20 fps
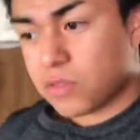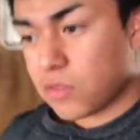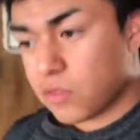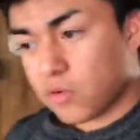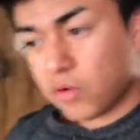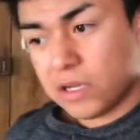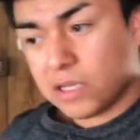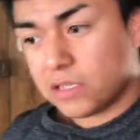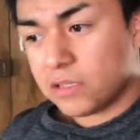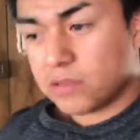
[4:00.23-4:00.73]

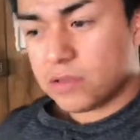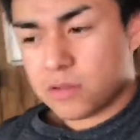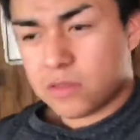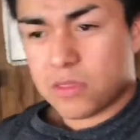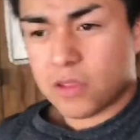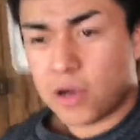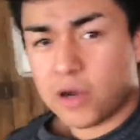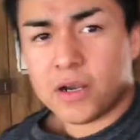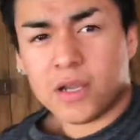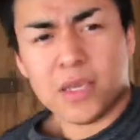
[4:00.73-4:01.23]

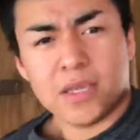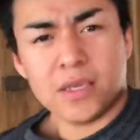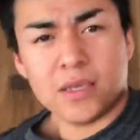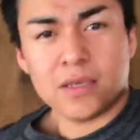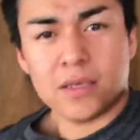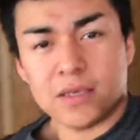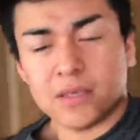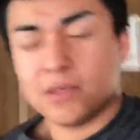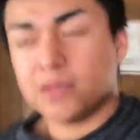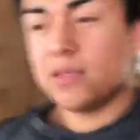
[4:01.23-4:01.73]
330
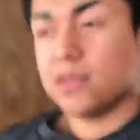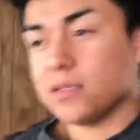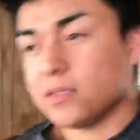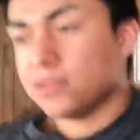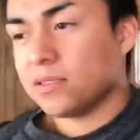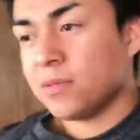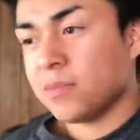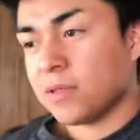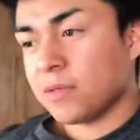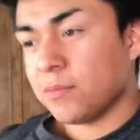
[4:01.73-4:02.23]

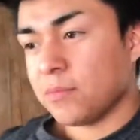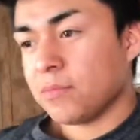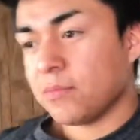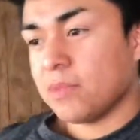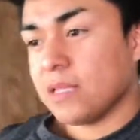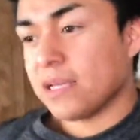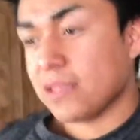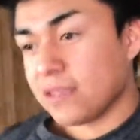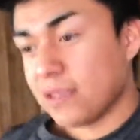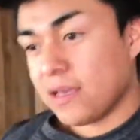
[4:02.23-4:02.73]
something
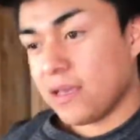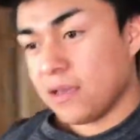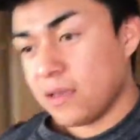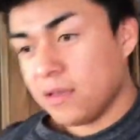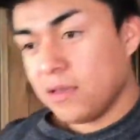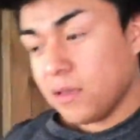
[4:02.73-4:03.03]
like that